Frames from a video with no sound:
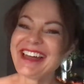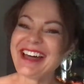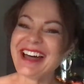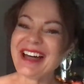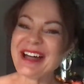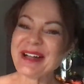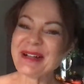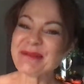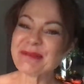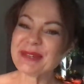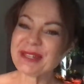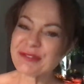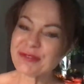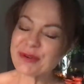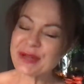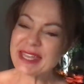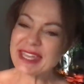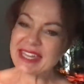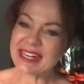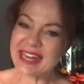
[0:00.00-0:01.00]
if
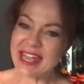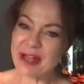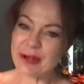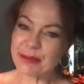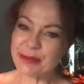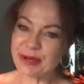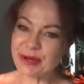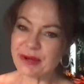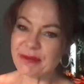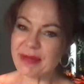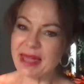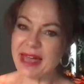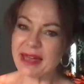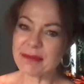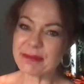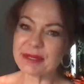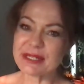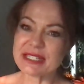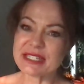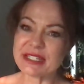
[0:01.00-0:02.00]
we can help you, I'm
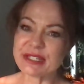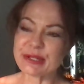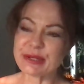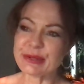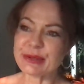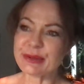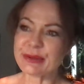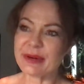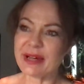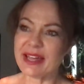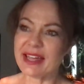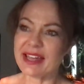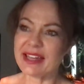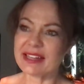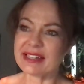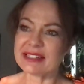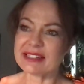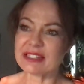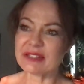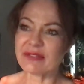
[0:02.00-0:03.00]
happy to.
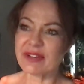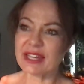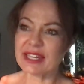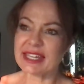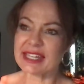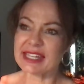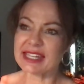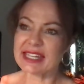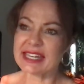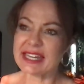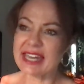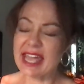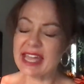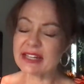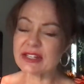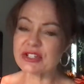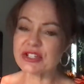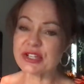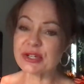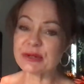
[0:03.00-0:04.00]
And if I can
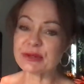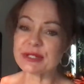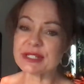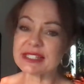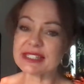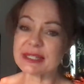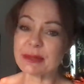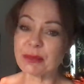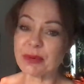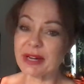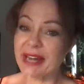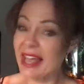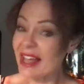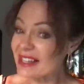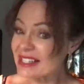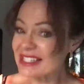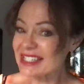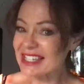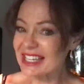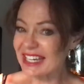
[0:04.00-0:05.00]
connect you to someone
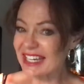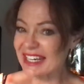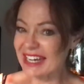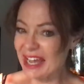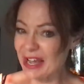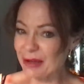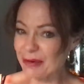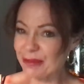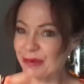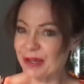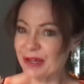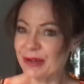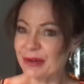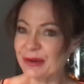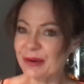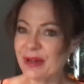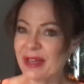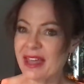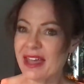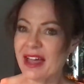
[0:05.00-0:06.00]
else that can help
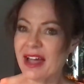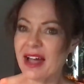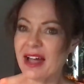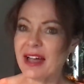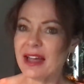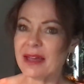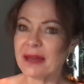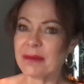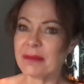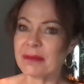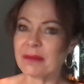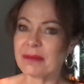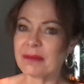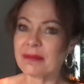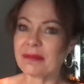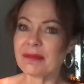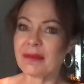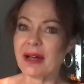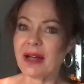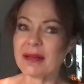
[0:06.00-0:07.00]
you,
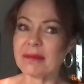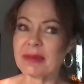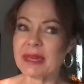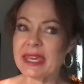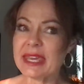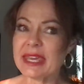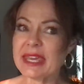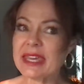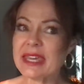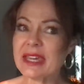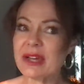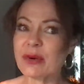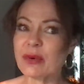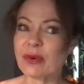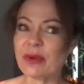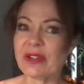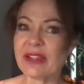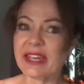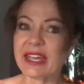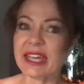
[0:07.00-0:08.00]
I'm
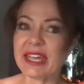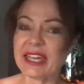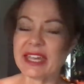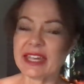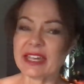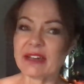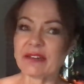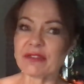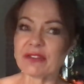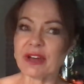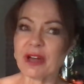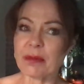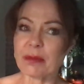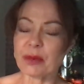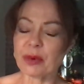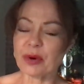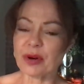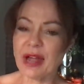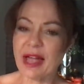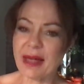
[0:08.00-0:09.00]
equally, if not
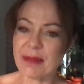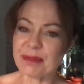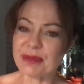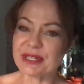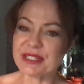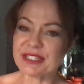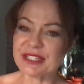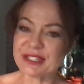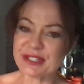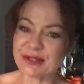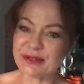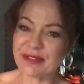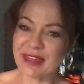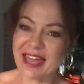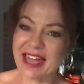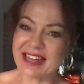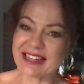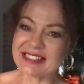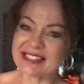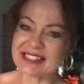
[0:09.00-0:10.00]
more, happy to do
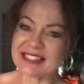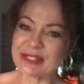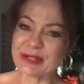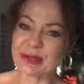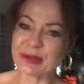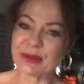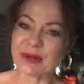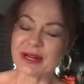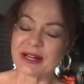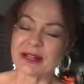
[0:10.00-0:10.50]
that. So